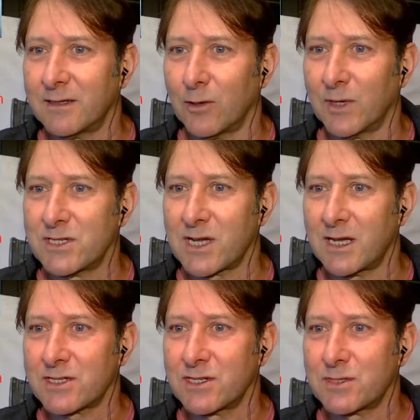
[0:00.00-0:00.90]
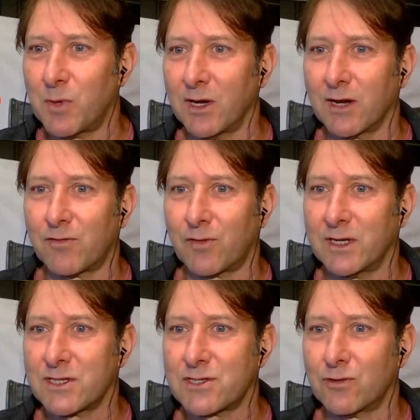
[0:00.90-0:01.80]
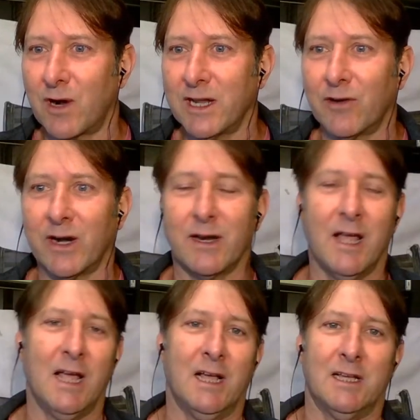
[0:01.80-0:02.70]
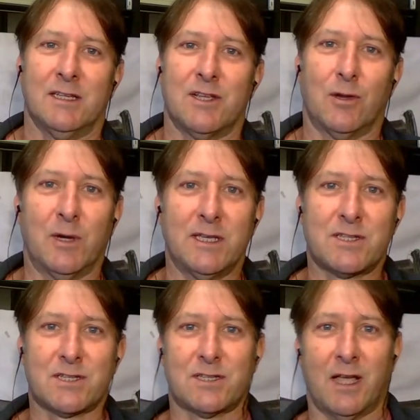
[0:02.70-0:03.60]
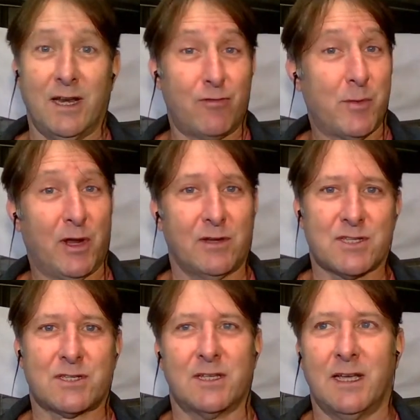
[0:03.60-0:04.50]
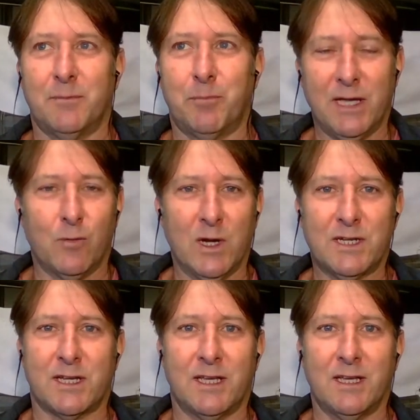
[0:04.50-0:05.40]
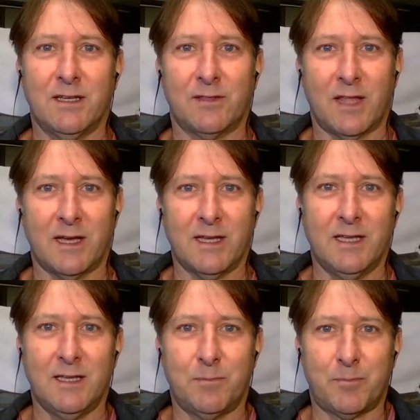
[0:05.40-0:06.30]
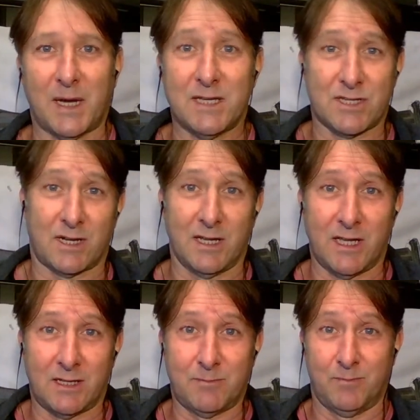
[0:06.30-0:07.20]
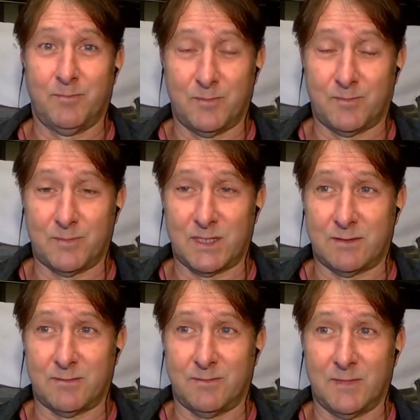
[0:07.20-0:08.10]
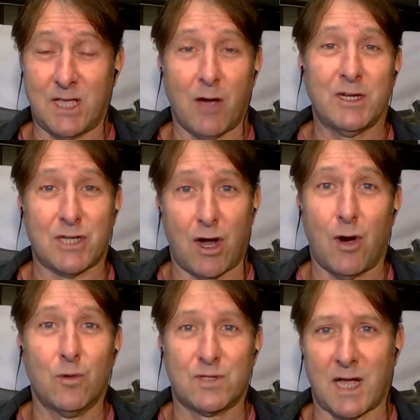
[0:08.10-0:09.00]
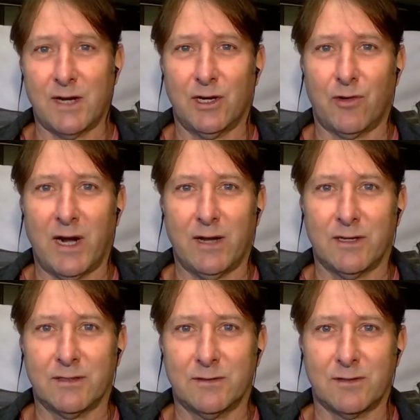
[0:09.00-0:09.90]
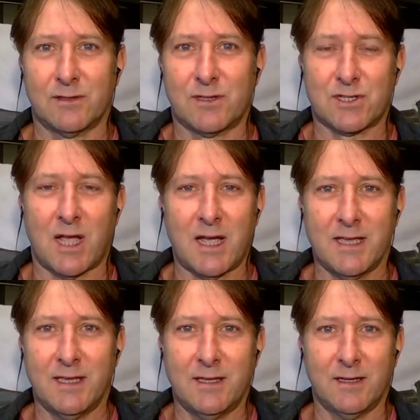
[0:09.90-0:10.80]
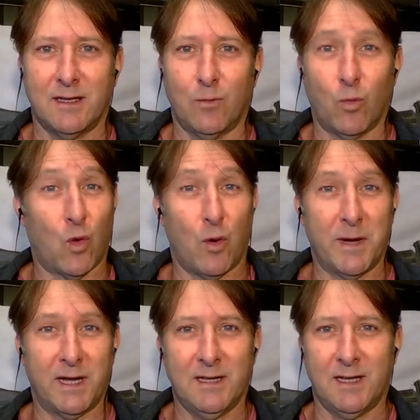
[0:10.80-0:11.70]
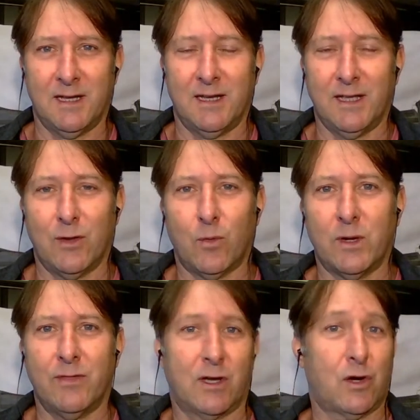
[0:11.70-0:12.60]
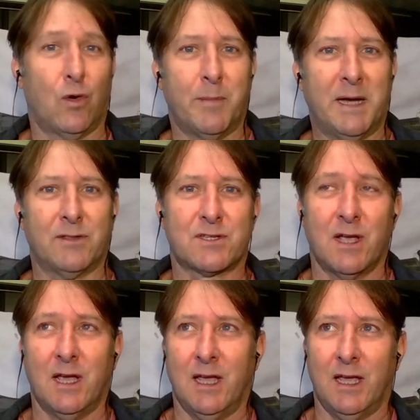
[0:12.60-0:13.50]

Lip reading: Louise asks, is my little friend still running around? Louise and everybody else, being winter here, they basically go into holes underground and stay warmer in the cooler months.